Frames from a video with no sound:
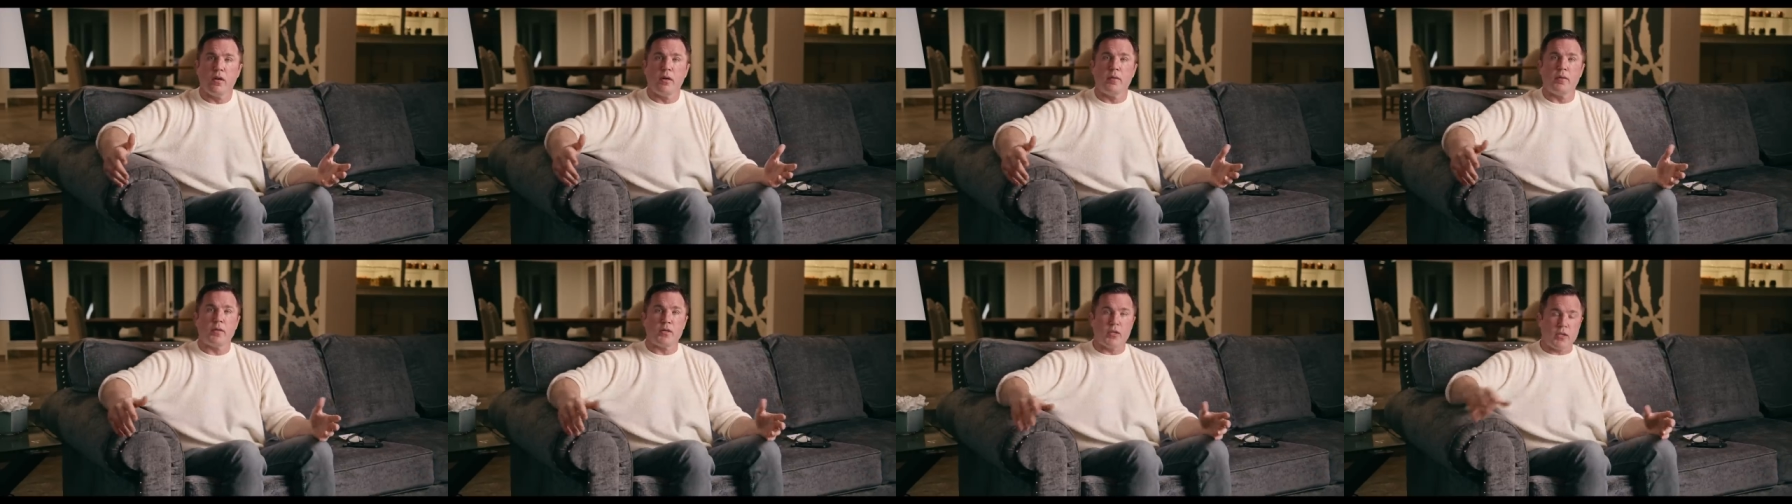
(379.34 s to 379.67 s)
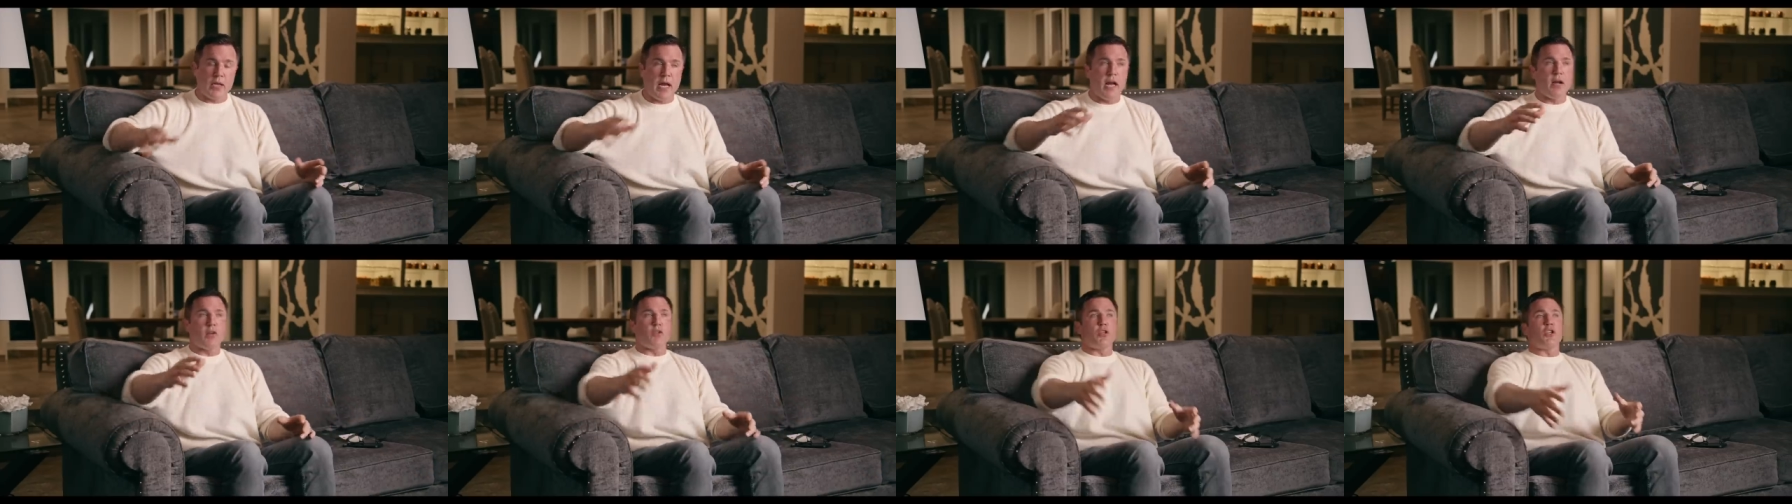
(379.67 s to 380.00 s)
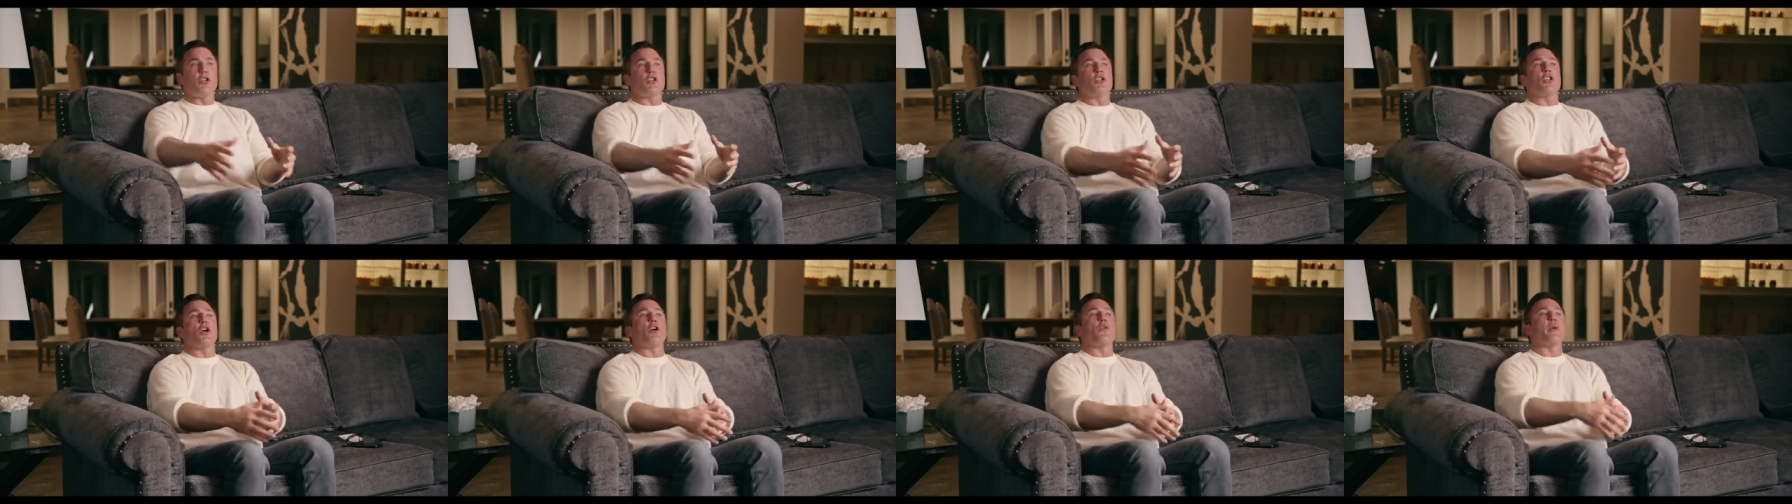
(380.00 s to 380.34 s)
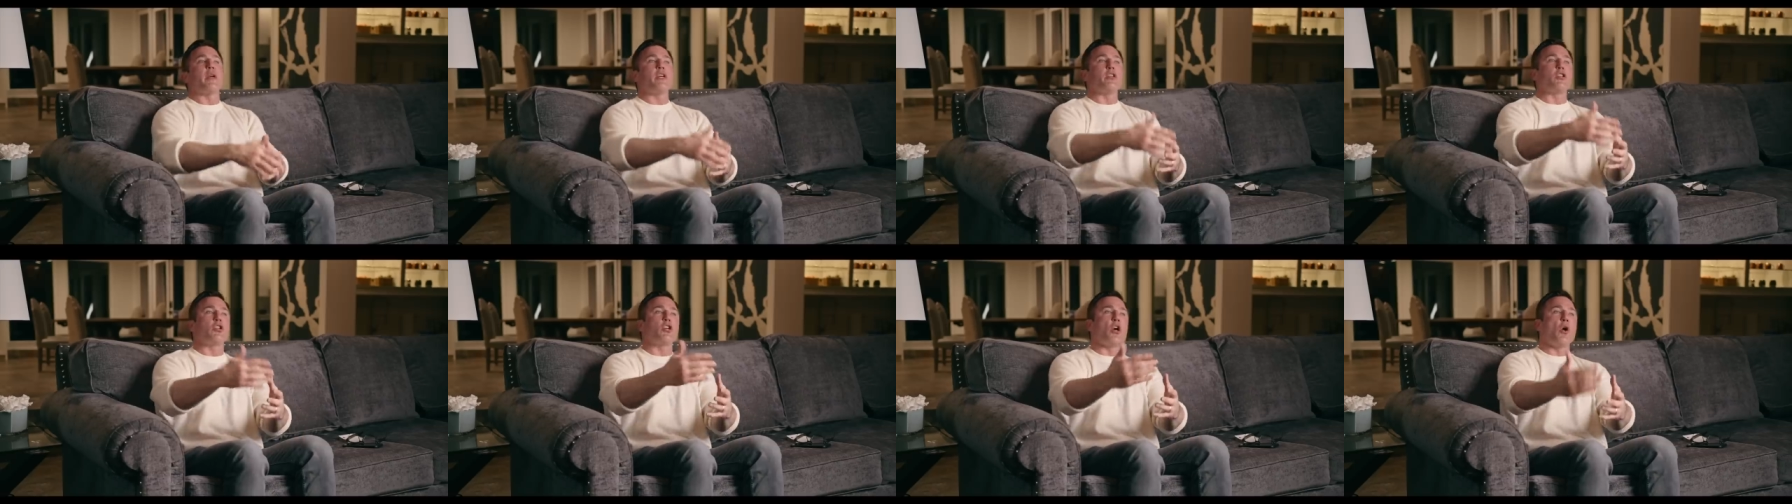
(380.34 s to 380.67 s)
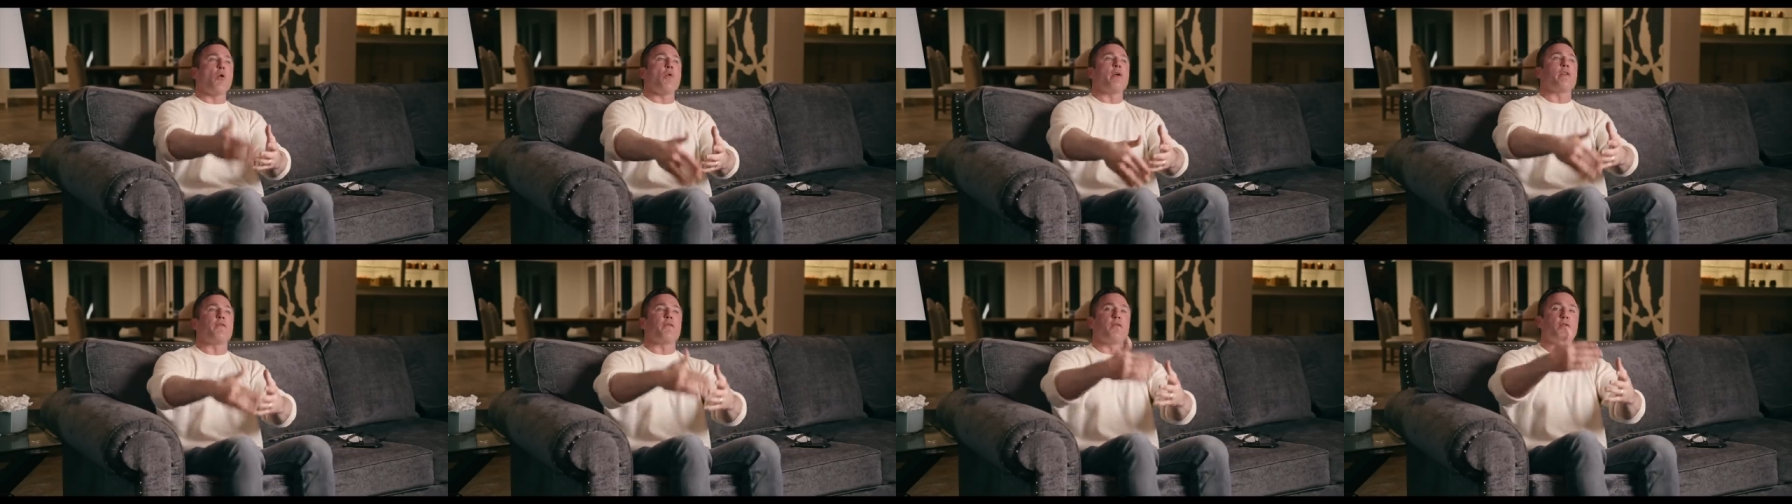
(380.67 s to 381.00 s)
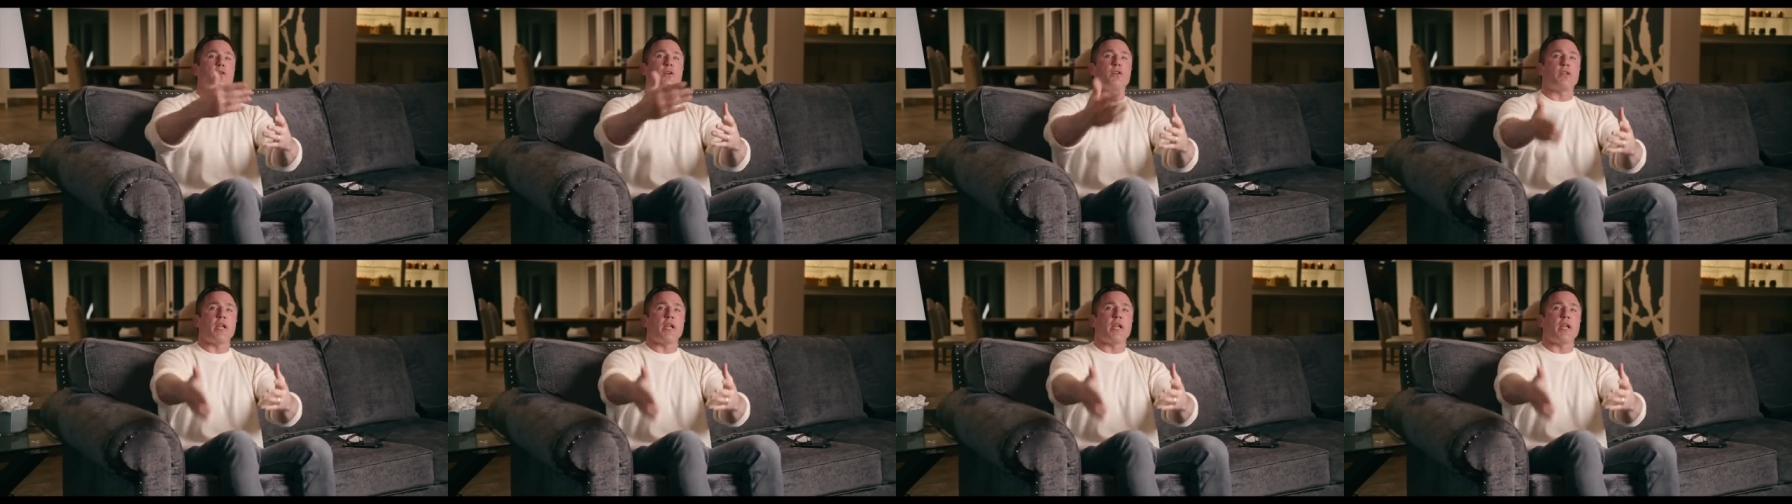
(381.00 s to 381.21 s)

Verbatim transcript: It sounds as though he's going for a